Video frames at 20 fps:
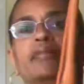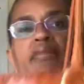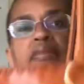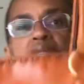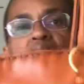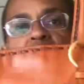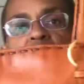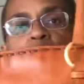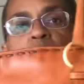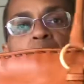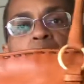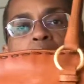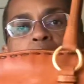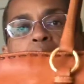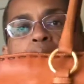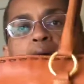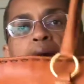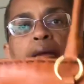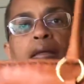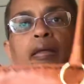this
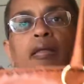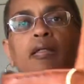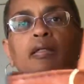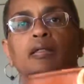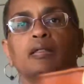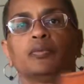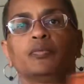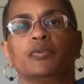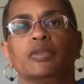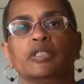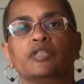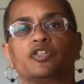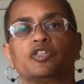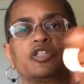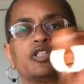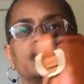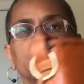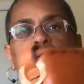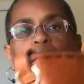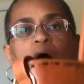bag,
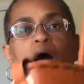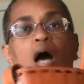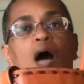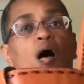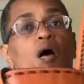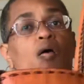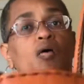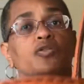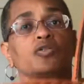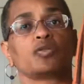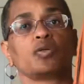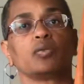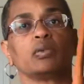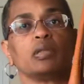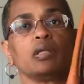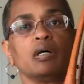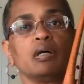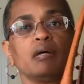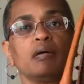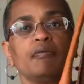which I also
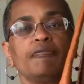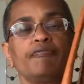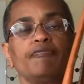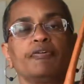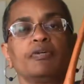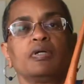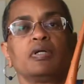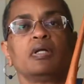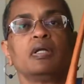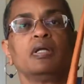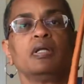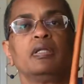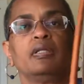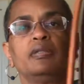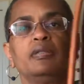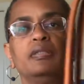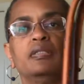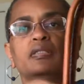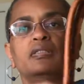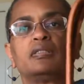love.
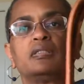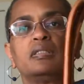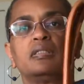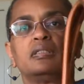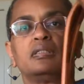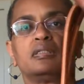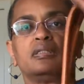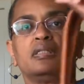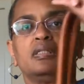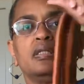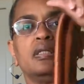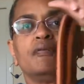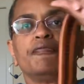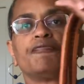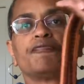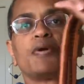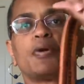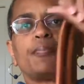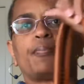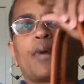This is the
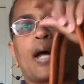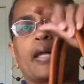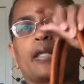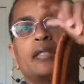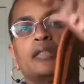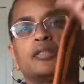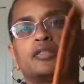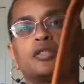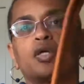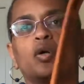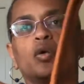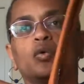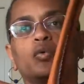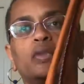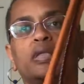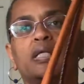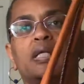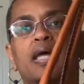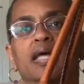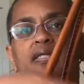front pocket
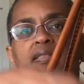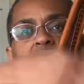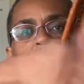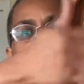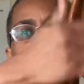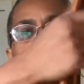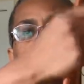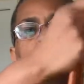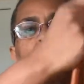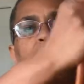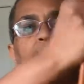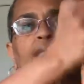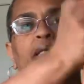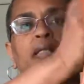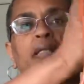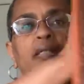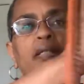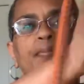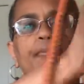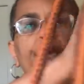tote. It has a pocket
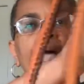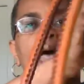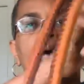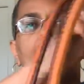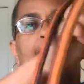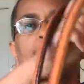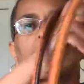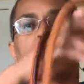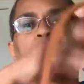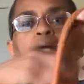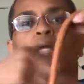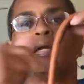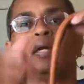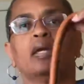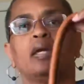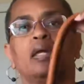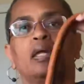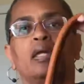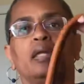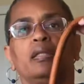in the back,
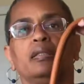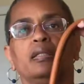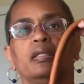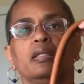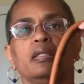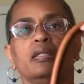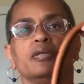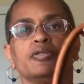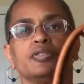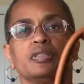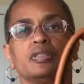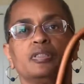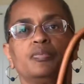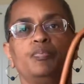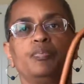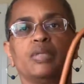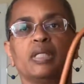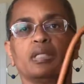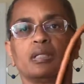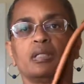and then there's this
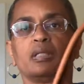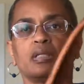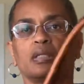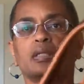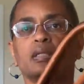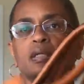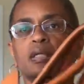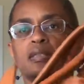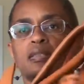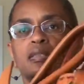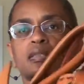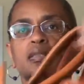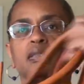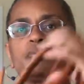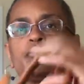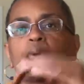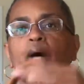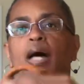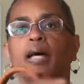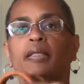big
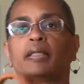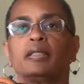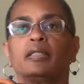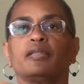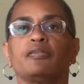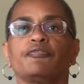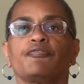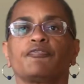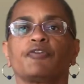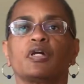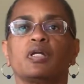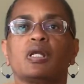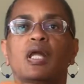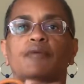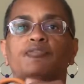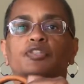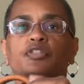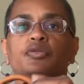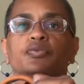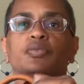gusseted pocket in the front.
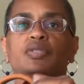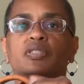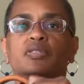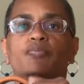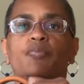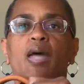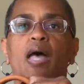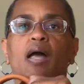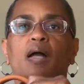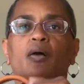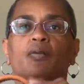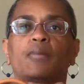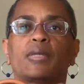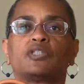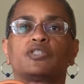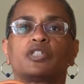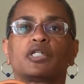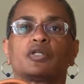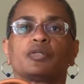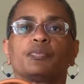I've showed this bag on my
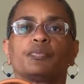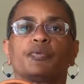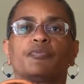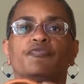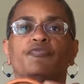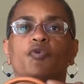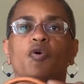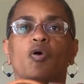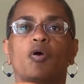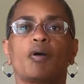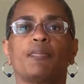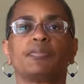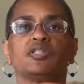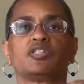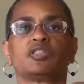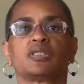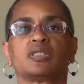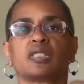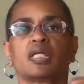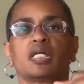channel before, but
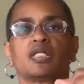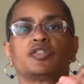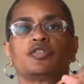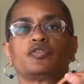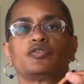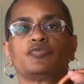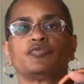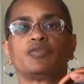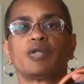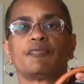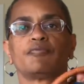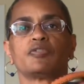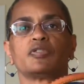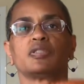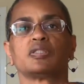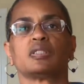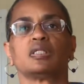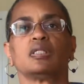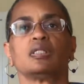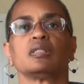just in case you've never
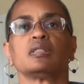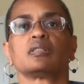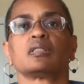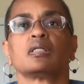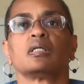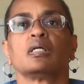seen it,